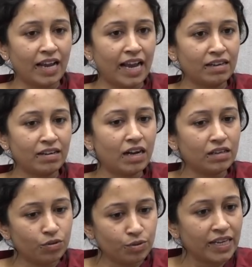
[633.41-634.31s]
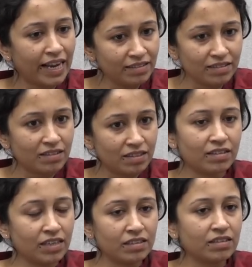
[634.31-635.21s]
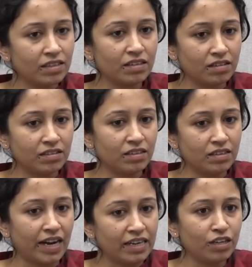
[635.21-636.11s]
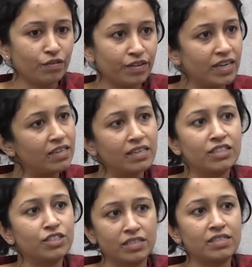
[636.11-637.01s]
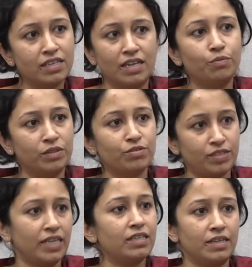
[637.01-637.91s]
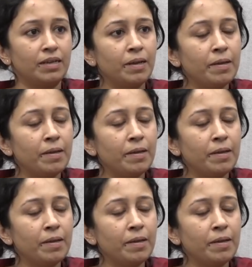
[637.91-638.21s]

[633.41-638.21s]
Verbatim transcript: and uh, go against the, the, the idea of creating a just and equal society.